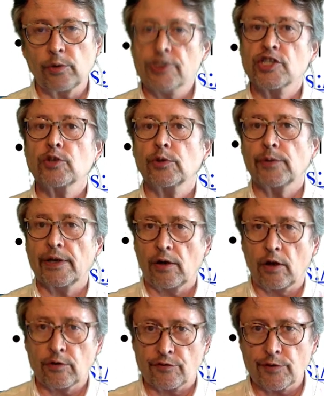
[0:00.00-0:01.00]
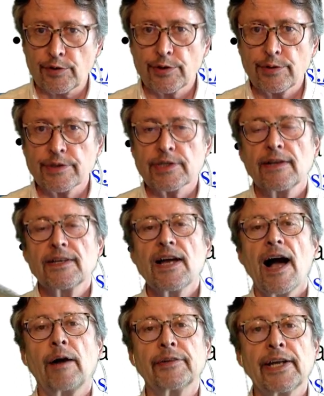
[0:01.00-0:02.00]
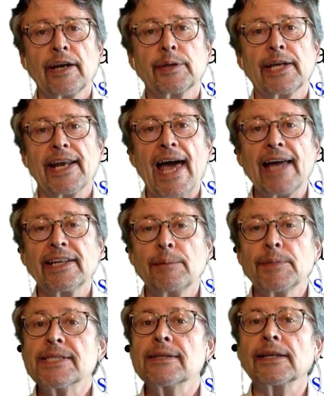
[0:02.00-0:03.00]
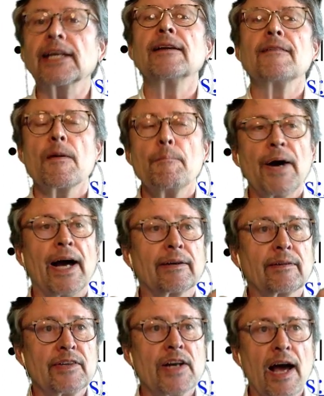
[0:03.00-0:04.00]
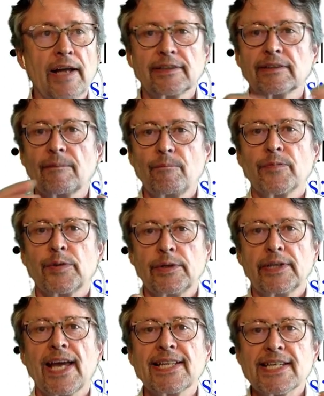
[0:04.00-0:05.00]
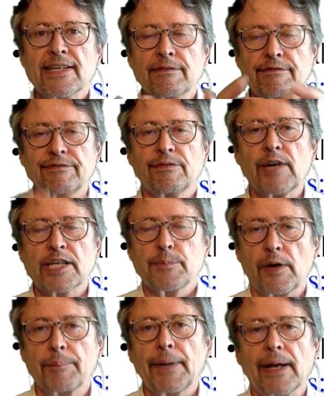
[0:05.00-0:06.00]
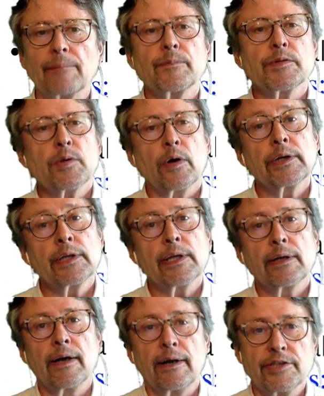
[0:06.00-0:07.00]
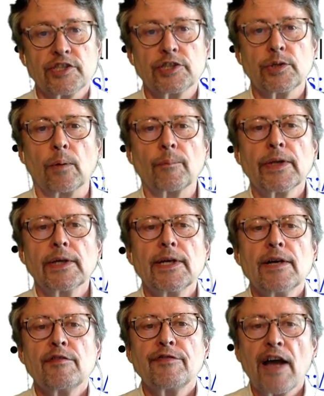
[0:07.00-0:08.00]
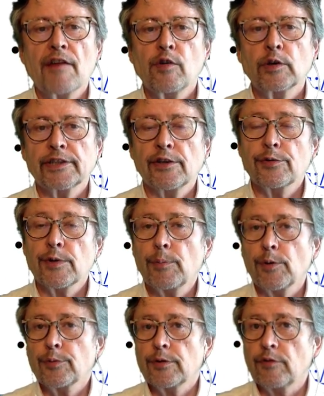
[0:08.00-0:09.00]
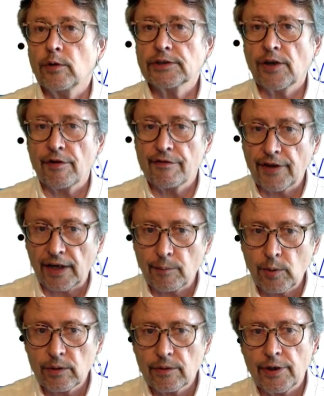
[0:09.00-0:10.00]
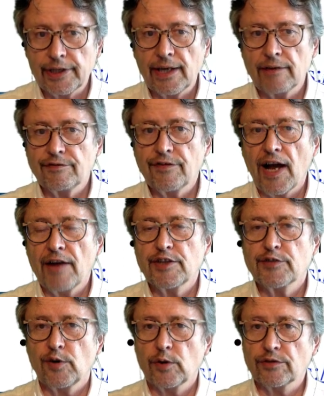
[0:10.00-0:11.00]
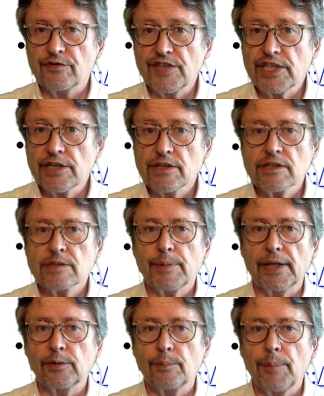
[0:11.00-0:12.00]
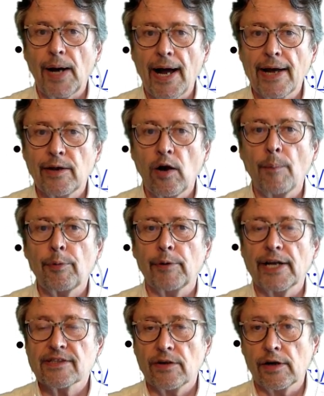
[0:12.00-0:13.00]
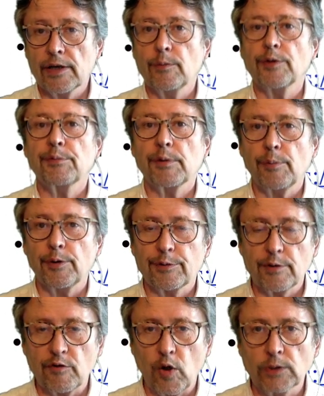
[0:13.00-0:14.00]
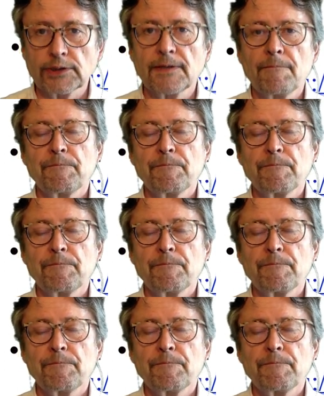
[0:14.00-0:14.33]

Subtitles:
or digital to analog converters out there. You can add them easily, but not the native Raspberry Pi. So only digital. 5 volt and 3.3 volts are available. Again, 5 is for convenience, but the Pi operates only with 3.3 volts,